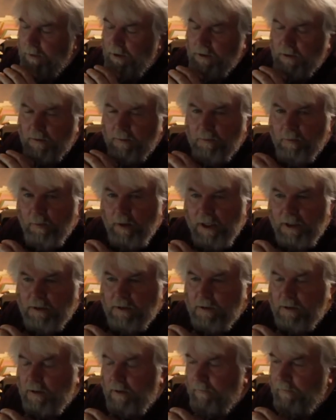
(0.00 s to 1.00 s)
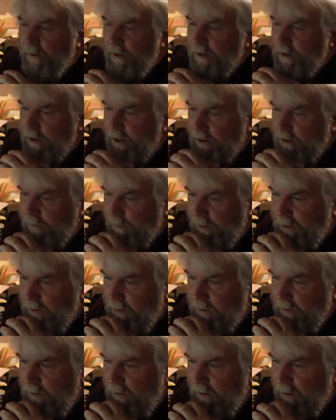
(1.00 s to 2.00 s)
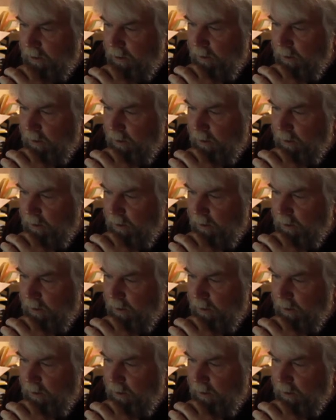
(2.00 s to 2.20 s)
because it makes different adjustments